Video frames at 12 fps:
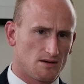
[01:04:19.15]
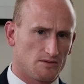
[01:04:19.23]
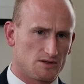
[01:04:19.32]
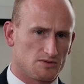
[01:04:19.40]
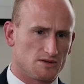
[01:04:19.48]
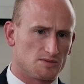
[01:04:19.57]

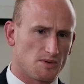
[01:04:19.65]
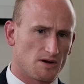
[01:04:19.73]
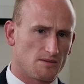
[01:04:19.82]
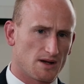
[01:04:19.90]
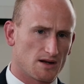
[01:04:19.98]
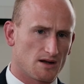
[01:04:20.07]
which we
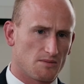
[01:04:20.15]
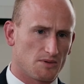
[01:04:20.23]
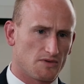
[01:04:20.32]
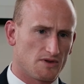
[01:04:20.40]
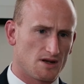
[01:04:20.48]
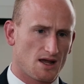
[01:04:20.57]
spoke about a
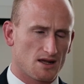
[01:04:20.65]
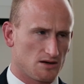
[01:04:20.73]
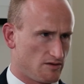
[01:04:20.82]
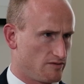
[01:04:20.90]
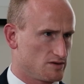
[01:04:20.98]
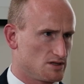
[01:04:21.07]
couple today, and
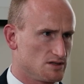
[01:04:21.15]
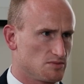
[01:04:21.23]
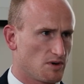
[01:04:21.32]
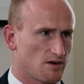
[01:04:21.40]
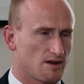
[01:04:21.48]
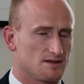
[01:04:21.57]
overseas
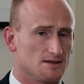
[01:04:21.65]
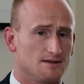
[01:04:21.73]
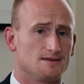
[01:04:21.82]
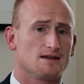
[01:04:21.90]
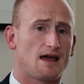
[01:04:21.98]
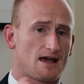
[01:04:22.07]
markets,
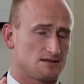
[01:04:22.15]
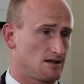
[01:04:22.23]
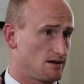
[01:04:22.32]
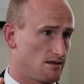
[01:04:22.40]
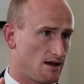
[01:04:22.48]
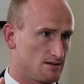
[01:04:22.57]
and then
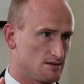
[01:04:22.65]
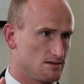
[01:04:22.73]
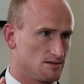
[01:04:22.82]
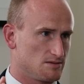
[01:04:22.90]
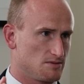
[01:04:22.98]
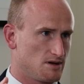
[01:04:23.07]
asset
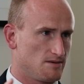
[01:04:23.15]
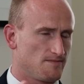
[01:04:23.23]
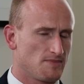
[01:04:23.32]
classes as well.